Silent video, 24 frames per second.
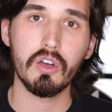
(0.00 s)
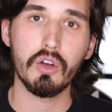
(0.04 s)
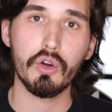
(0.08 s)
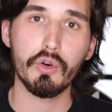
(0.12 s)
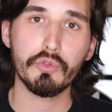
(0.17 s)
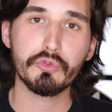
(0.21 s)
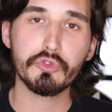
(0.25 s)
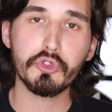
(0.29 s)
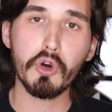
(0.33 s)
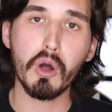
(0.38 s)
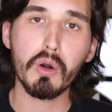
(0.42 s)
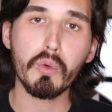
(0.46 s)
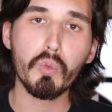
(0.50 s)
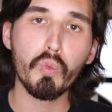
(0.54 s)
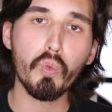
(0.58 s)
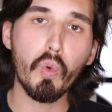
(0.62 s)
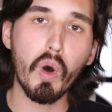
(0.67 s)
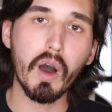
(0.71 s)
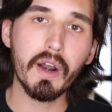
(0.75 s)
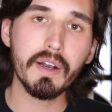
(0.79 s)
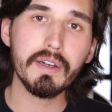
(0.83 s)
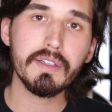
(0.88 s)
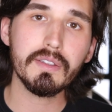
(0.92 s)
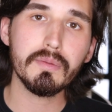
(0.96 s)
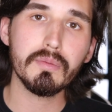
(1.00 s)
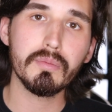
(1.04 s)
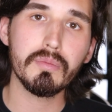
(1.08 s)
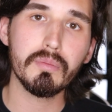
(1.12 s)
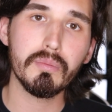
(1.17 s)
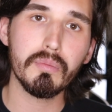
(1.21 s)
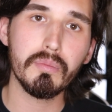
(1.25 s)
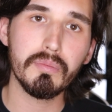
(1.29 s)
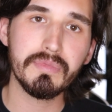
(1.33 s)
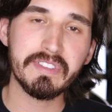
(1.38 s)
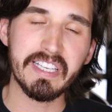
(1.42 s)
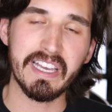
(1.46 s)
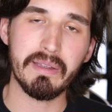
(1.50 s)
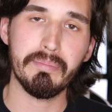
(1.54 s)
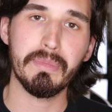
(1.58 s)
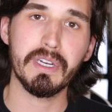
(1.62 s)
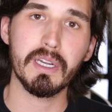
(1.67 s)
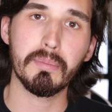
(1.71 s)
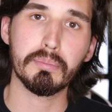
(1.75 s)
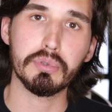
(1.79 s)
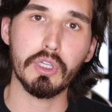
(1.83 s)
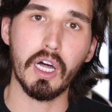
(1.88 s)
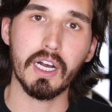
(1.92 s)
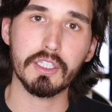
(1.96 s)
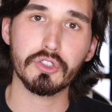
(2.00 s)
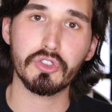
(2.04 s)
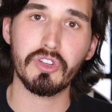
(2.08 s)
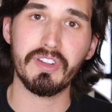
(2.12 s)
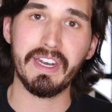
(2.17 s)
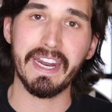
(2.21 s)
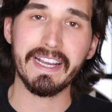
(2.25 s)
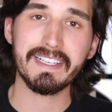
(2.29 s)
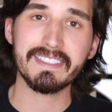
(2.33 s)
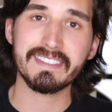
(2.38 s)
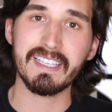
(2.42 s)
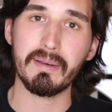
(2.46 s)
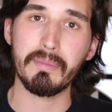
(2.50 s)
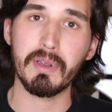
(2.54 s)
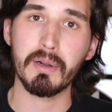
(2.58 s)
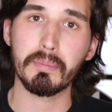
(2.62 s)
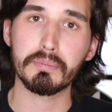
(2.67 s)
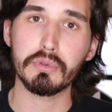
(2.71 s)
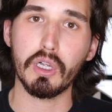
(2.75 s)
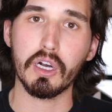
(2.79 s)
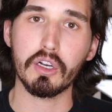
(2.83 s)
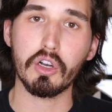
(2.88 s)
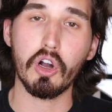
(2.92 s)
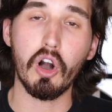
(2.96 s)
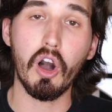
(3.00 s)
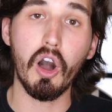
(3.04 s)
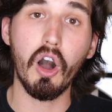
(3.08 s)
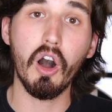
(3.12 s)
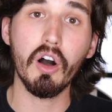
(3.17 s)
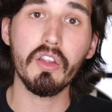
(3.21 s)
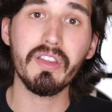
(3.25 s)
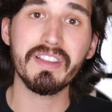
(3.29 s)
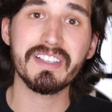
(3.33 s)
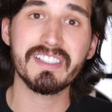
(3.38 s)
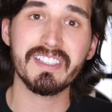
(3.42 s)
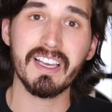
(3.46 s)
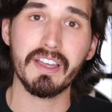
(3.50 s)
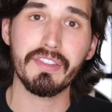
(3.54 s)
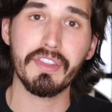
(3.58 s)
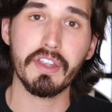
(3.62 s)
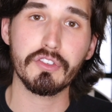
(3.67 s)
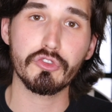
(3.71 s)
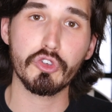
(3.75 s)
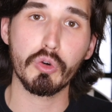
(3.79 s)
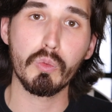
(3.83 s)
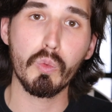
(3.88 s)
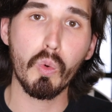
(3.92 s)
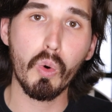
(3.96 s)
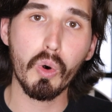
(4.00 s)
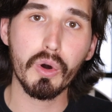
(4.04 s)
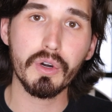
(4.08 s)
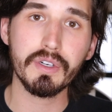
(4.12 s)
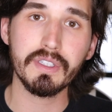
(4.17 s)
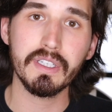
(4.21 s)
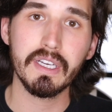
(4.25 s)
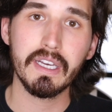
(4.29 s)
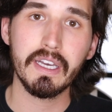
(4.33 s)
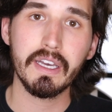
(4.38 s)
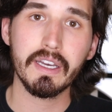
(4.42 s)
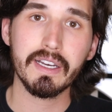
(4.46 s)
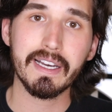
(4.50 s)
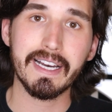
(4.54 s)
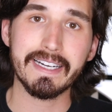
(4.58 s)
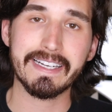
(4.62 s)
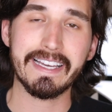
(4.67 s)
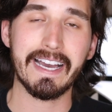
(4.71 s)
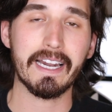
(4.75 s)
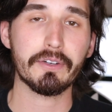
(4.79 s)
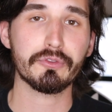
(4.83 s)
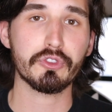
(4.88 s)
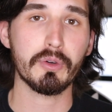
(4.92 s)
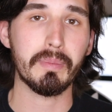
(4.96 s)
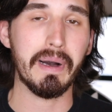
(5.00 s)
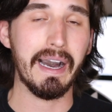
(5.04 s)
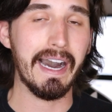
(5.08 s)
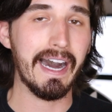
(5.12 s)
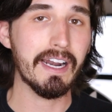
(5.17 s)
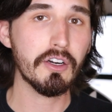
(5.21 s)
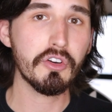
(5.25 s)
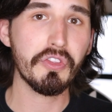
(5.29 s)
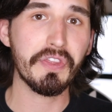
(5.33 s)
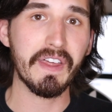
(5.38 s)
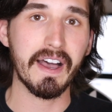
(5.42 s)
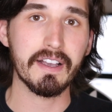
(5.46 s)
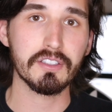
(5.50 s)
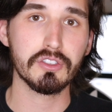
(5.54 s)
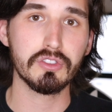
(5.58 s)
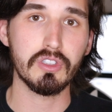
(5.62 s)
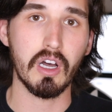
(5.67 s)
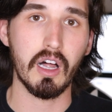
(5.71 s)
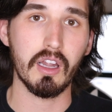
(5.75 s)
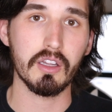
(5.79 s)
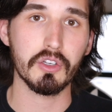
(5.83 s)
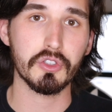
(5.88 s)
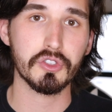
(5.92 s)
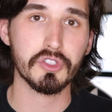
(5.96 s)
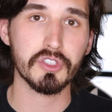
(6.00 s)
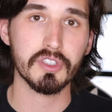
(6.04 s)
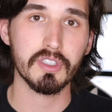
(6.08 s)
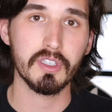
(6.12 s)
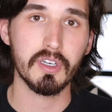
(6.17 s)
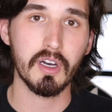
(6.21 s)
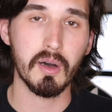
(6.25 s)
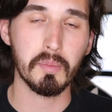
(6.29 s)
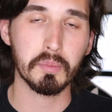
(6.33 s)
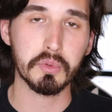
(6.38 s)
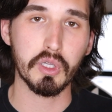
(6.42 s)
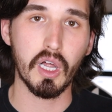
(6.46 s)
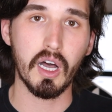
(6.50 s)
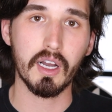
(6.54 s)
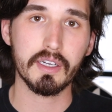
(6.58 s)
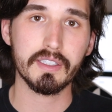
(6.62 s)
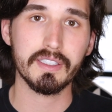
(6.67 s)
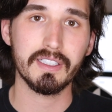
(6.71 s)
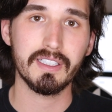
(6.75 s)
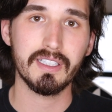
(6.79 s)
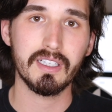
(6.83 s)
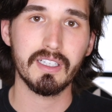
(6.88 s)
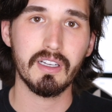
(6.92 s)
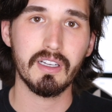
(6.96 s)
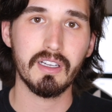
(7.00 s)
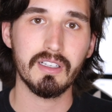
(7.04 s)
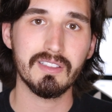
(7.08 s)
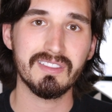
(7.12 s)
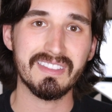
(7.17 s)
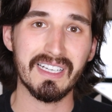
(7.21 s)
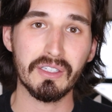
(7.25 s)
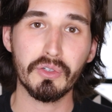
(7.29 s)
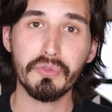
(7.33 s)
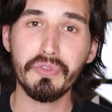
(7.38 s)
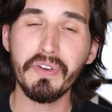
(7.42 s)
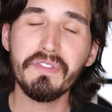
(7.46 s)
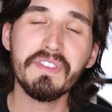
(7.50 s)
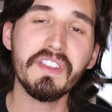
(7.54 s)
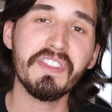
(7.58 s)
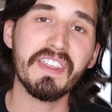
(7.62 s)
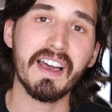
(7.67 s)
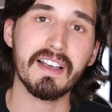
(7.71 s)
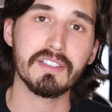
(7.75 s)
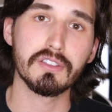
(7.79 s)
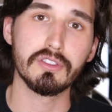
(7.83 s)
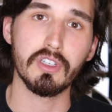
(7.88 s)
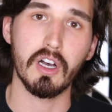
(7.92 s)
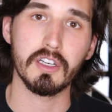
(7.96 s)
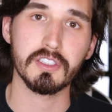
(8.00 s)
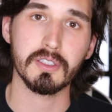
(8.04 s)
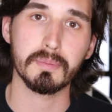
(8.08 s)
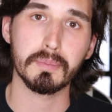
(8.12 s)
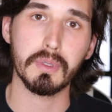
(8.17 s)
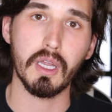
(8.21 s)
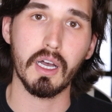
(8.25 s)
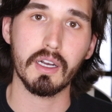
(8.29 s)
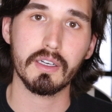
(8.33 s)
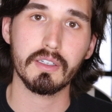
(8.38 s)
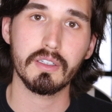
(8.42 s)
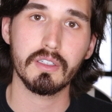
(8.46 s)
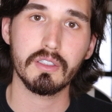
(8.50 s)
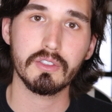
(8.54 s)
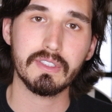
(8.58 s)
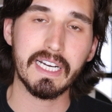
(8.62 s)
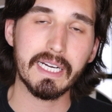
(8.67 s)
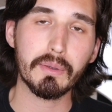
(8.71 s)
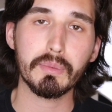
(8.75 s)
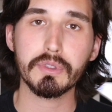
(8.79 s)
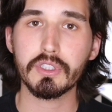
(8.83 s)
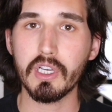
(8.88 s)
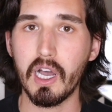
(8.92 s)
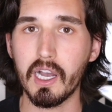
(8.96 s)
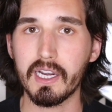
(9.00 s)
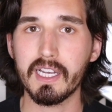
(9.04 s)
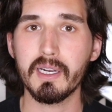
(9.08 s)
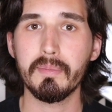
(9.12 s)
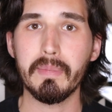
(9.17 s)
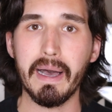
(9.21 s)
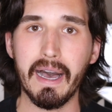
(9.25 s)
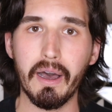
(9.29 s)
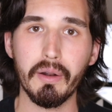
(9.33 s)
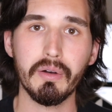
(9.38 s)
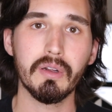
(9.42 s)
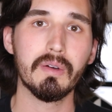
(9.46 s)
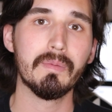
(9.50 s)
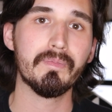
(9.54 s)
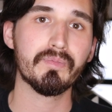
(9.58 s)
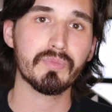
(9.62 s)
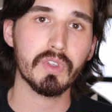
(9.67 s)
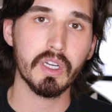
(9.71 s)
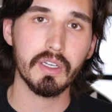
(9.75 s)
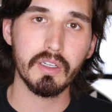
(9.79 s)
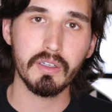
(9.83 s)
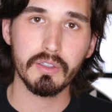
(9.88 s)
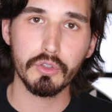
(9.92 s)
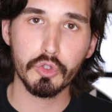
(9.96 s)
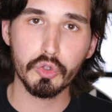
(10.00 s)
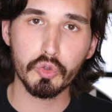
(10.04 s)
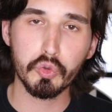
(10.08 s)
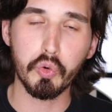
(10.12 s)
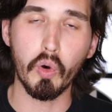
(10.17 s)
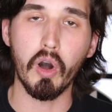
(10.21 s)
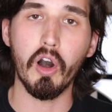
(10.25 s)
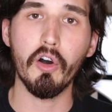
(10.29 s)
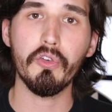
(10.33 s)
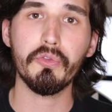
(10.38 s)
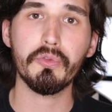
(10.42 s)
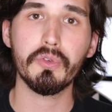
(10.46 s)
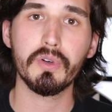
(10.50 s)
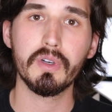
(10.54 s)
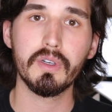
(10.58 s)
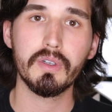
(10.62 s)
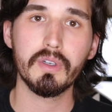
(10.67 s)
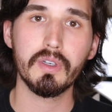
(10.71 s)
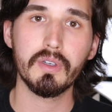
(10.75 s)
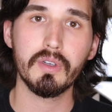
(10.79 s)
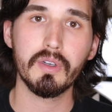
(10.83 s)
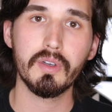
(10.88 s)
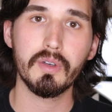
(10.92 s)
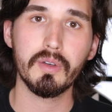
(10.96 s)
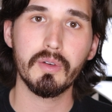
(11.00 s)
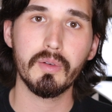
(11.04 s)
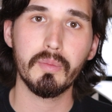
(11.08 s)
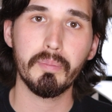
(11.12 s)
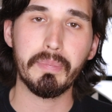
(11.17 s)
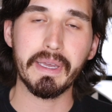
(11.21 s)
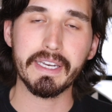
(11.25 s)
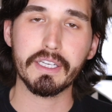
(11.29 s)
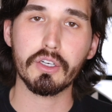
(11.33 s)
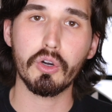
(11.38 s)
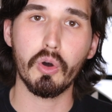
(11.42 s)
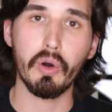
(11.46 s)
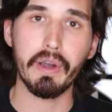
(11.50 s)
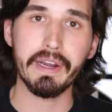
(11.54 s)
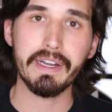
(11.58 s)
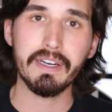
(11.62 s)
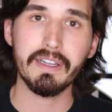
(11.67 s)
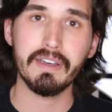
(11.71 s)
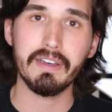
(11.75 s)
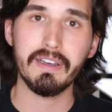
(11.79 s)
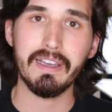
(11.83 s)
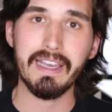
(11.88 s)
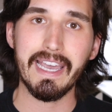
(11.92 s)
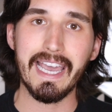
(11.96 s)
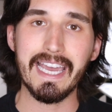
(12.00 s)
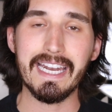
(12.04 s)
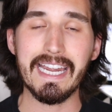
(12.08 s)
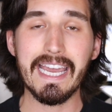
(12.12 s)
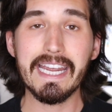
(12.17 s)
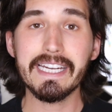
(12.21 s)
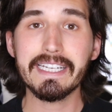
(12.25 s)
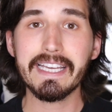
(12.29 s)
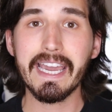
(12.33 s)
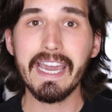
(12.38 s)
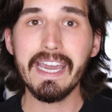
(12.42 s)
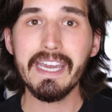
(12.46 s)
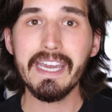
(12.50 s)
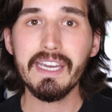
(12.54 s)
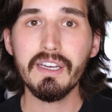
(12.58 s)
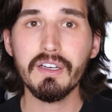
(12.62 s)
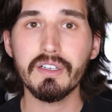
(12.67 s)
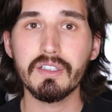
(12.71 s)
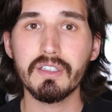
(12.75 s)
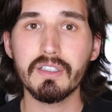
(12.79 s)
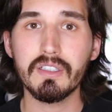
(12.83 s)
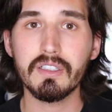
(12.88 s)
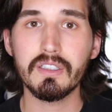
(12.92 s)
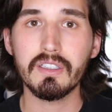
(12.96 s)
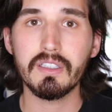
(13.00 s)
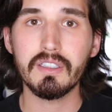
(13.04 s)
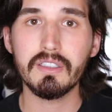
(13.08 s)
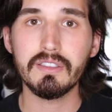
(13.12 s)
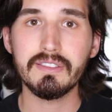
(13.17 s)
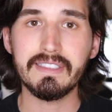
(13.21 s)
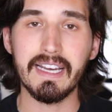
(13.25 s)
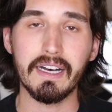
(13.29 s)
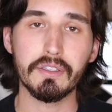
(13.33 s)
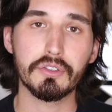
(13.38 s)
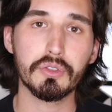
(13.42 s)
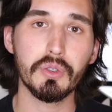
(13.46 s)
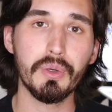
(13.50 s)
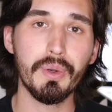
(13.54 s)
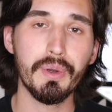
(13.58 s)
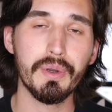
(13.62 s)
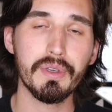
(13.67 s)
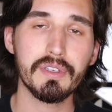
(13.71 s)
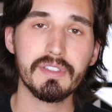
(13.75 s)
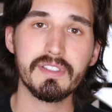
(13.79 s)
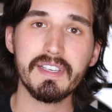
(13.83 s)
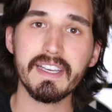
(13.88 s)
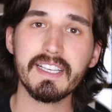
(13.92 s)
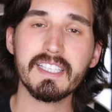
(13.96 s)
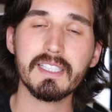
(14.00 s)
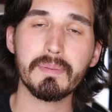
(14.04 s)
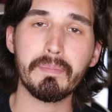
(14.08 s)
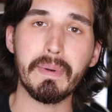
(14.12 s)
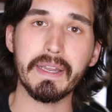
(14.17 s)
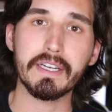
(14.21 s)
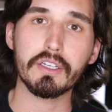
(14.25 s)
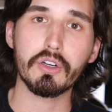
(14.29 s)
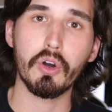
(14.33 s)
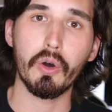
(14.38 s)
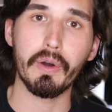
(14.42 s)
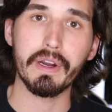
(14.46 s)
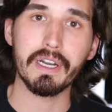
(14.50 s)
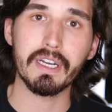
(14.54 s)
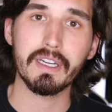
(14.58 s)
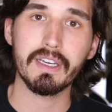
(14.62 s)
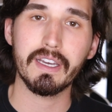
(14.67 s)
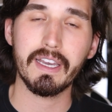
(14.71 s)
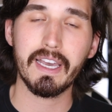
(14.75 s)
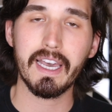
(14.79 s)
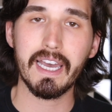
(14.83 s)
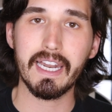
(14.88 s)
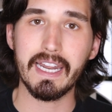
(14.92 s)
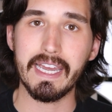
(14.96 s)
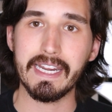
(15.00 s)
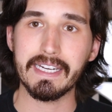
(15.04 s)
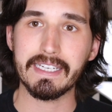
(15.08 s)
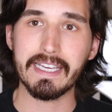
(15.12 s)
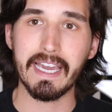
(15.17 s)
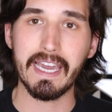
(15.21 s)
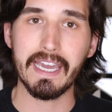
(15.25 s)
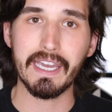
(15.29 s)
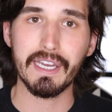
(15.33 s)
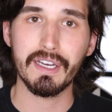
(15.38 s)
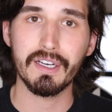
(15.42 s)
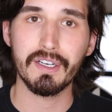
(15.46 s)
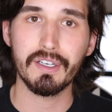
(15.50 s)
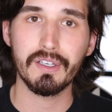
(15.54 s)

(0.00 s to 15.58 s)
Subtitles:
From one 10-minute block to the next 10-minute block, all of a sudden that reward got cut from $100,000 a block down to $50,000 a block, right? We're talking about 12 Bitcoin at 8K down to 6 Bitcoin at 8K.